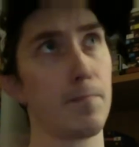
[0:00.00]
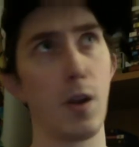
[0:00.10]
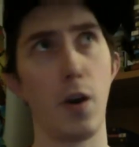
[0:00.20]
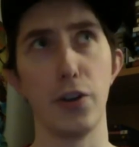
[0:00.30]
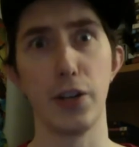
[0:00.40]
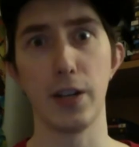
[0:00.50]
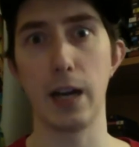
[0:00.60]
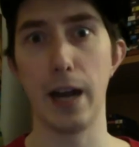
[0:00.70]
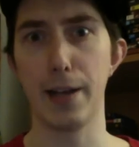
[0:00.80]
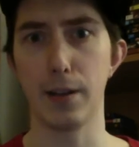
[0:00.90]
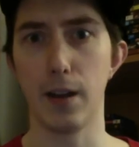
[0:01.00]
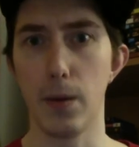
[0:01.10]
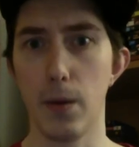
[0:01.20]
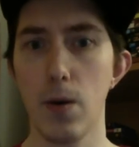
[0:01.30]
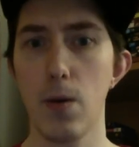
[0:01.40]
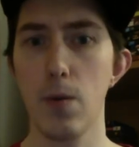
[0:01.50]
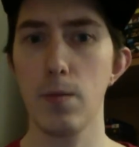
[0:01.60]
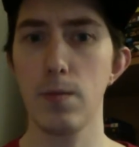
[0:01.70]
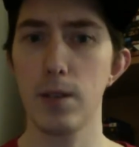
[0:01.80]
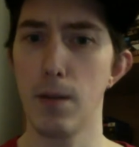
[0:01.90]
are just classic on their own,
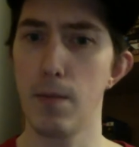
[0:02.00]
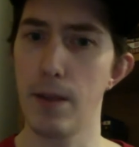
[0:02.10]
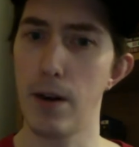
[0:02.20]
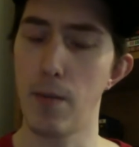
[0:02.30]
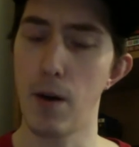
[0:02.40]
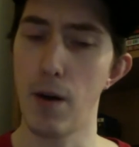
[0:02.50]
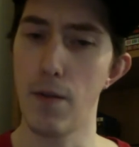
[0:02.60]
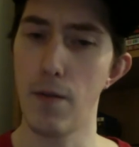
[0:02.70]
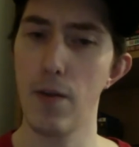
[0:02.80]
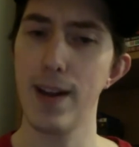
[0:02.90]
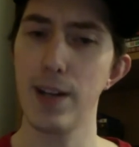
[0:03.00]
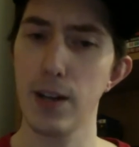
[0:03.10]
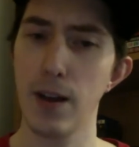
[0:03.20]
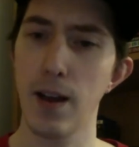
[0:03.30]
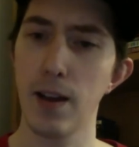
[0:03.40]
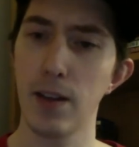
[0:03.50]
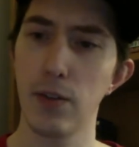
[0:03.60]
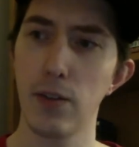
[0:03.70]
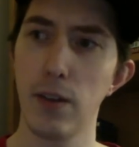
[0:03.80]
some that are part of a franchise